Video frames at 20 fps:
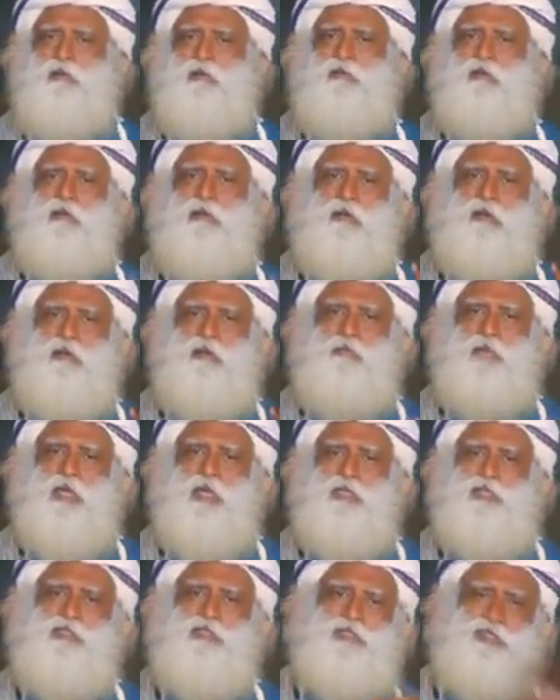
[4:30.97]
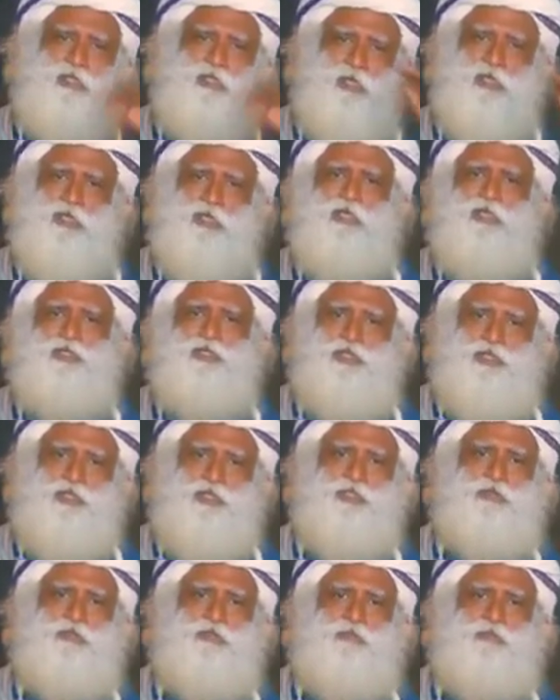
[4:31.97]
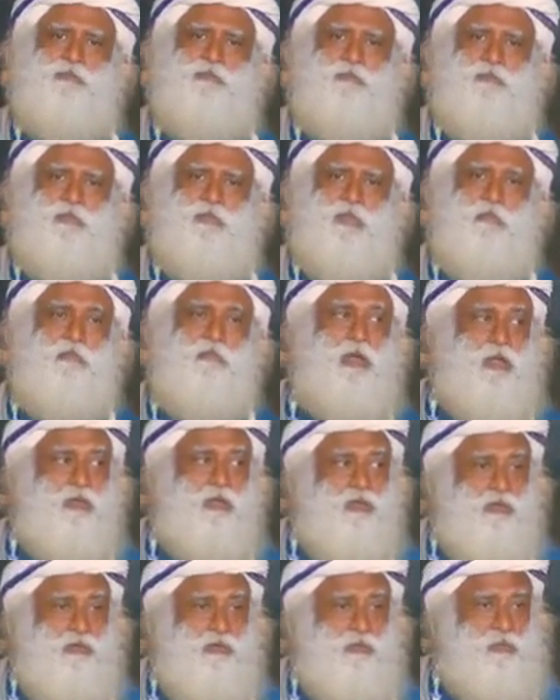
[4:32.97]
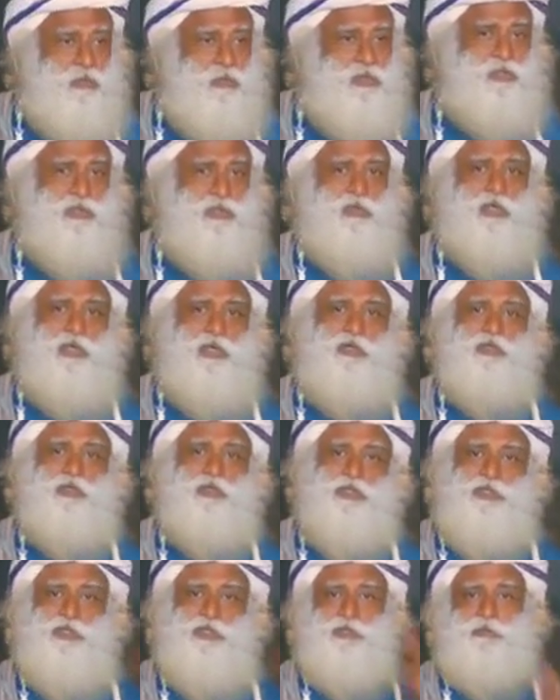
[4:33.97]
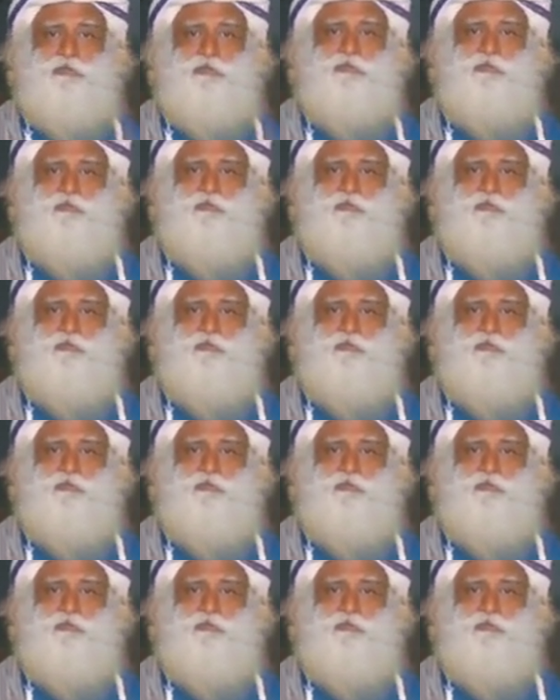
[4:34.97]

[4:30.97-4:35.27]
All marriages are arranged. By whom is the only question.